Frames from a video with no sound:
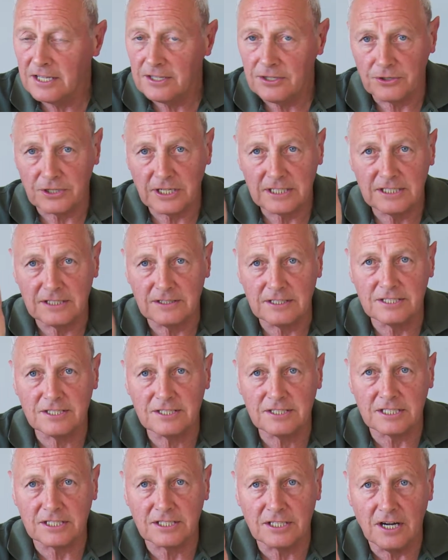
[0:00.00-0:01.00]
you're getting this
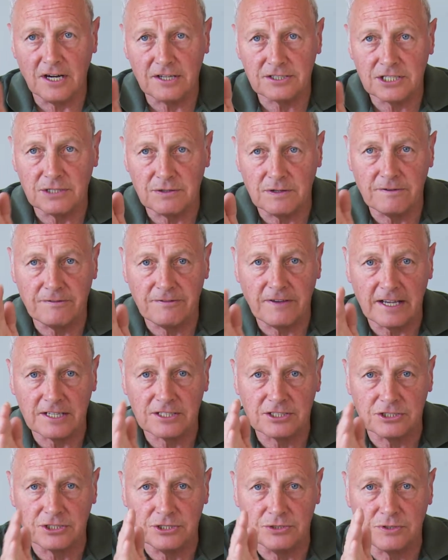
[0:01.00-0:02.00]
staccato
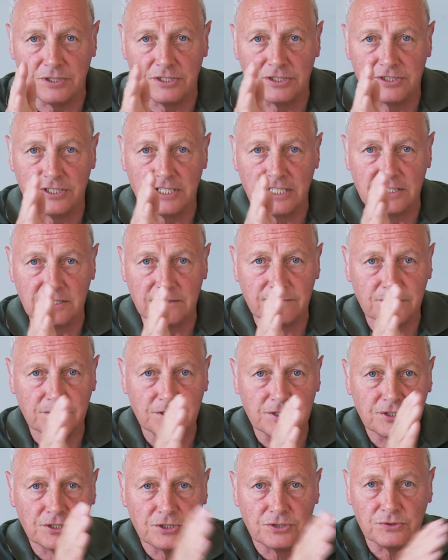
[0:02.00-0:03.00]
effect as you can see the
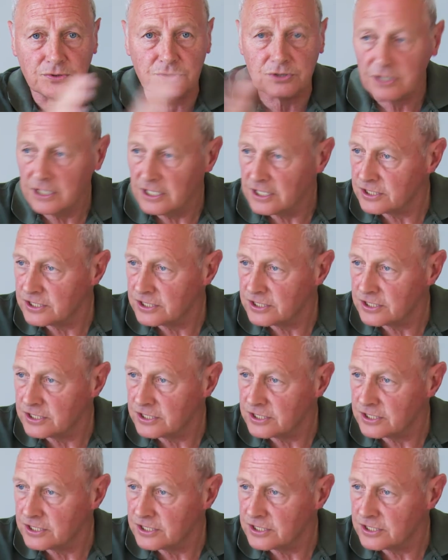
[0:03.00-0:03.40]
verticals